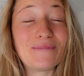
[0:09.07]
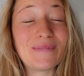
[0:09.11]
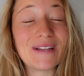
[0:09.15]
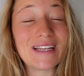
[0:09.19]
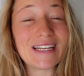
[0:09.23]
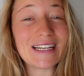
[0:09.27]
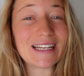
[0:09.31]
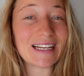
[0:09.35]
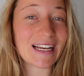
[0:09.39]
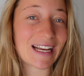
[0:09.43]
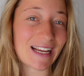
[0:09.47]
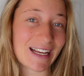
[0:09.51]

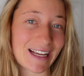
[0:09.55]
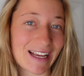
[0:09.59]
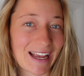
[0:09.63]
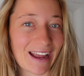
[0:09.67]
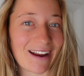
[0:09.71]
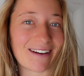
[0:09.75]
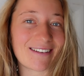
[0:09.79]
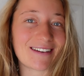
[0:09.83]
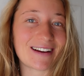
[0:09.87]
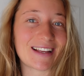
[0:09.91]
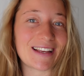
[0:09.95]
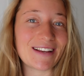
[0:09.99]
Big and
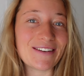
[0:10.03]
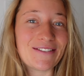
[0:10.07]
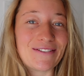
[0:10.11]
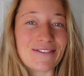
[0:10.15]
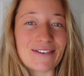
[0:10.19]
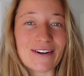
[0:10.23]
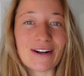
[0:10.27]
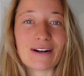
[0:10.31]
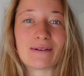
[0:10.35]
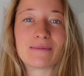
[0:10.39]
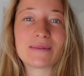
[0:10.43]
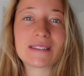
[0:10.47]
Carrie
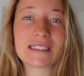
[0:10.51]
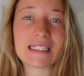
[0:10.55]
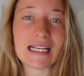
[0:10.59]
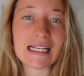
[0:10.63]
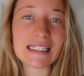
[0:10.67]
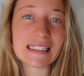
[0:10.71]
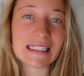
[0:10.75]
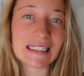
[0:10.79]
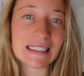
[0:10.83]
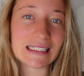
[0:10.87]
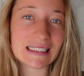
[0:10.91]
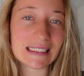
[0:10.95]
from
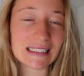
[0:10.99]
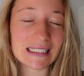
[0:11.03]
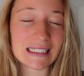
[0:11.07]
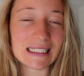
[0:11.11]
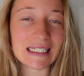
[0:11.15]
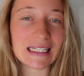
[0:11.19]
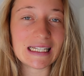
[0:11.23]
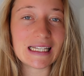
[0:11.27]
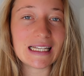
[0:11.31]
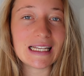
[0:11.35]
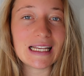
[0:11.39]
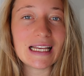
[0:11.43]
Sex and the
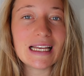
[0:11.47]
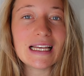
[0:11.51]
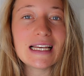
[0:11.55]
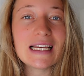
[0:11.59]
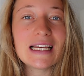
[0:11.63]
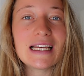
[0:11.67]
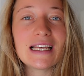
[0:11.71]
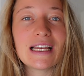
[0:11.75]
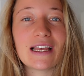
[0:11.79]
City.